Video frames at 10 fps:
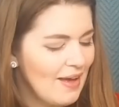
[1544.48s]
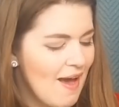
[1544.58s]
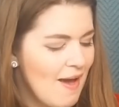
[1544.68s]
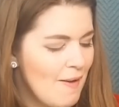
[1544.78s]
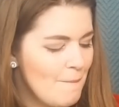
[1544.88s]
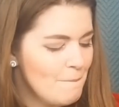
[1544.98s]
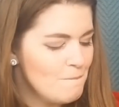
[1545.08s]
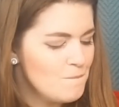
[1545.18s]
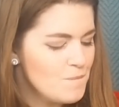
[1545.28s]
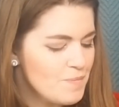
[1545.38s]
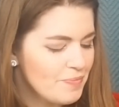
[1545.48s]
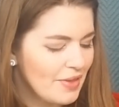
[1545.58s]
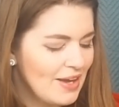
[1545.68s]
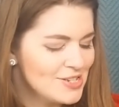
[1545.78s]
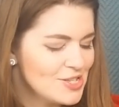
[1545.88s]

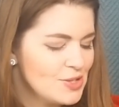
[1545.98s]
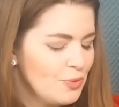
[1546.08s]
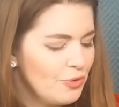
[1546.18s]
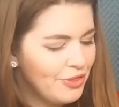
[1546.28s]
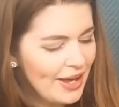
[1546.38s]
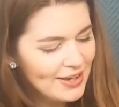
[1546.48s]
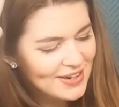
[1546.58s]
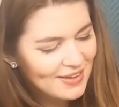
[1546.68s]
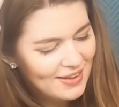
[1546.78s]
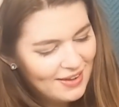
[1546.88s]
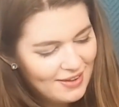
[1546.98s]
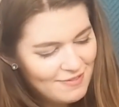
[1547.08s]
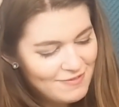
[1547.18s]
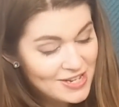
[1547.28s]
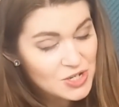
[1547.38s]
I just thought that
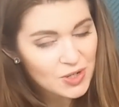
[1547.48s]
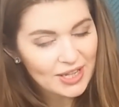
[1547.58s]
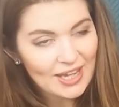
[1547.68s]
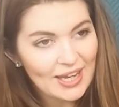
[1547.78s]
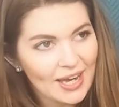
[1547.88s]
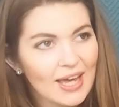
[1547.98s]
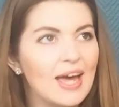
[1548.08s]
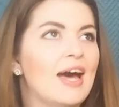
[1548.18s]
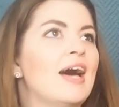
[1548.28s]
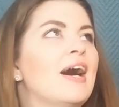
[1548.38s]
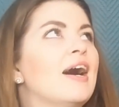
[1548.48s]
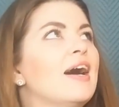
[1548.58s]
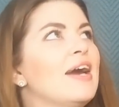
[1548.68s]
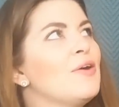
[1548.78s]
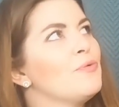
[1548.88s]
visually
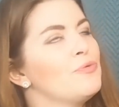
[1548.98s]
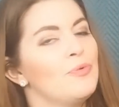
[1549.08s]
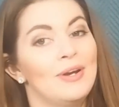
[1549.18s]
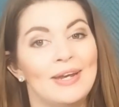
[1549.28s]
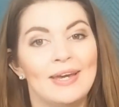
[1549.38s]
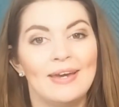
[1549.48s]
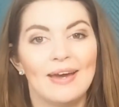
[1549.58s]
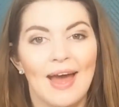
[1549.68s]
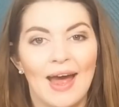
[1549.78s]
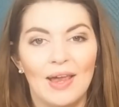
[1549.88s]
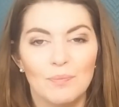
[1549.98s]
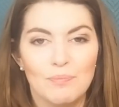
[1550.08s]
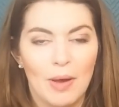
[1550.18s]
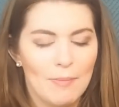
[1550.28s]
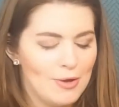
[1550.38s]
it would really help
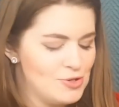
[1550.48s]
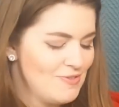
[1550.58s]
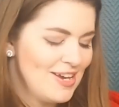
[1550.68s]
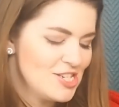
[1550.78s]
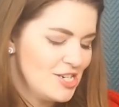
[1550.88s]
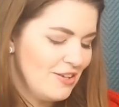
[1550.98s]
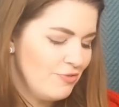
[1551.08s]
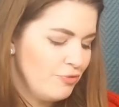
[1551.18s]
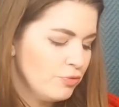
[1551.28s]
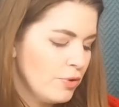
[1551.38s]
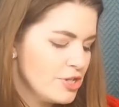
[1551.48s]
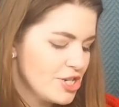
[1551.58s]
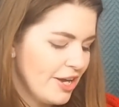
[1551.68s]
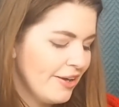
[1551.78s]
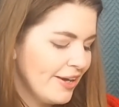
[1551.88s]
my motivation if what
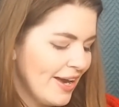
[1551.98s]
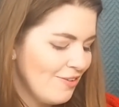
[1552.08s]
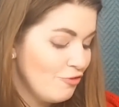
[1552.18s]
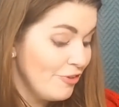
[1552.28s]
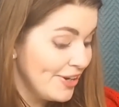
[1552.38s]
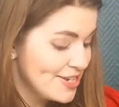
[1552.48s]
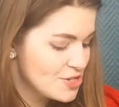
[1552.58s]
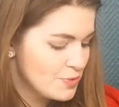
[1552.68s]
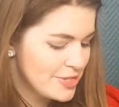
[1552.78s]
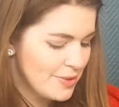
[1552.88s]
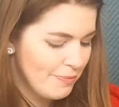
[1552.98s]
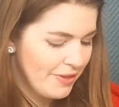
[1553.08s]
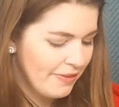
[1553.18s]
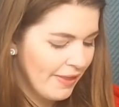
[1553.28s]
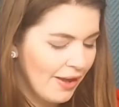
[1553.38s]
I had finished was
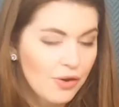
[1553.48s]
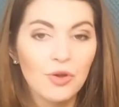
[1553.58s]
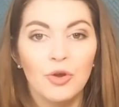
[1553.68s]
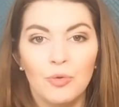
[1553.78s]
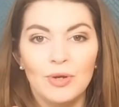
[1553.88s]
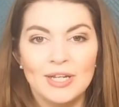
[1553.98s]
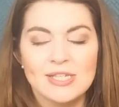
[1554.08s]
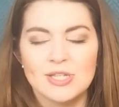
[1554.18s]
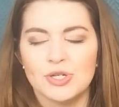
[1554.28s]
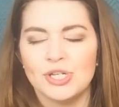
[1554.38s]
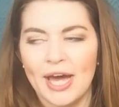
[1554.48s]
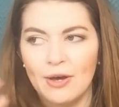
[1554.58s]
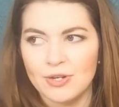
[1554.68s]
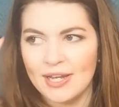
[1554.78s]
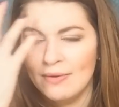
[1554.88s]
something that really stood
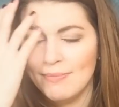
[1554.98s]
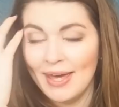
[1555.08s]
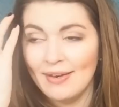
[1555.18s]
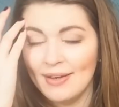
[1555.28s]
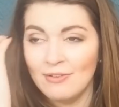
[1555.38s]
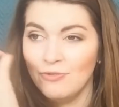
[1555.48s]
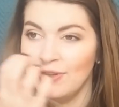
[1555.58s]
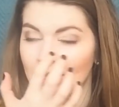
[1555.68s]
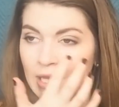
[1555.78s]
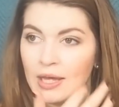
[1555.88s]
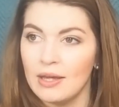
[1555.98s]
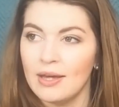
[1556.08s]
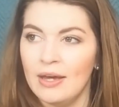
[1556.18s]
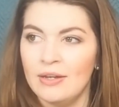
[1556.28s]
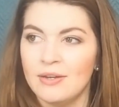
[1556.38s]
out and made it feel like
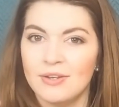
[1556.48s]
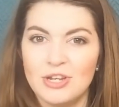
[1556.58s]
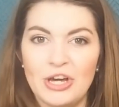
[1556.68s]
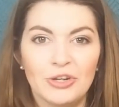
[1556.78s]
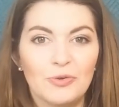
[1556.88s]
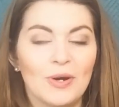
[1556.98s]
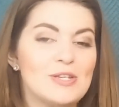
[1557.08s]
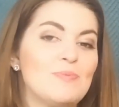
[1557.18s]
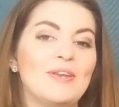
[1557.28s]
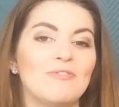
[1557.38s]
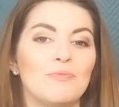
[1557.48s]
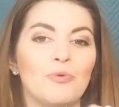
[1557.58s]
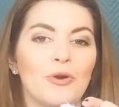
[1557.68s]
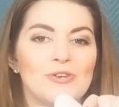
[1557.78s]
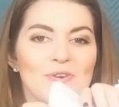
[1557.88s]
I'd done quite a bit of
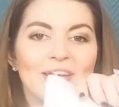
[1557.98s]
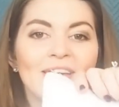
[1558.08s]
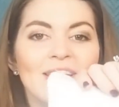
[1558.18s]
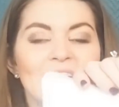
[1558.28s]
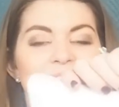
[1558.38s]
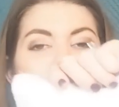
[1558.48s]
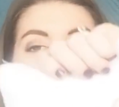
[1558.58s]
embroidering. So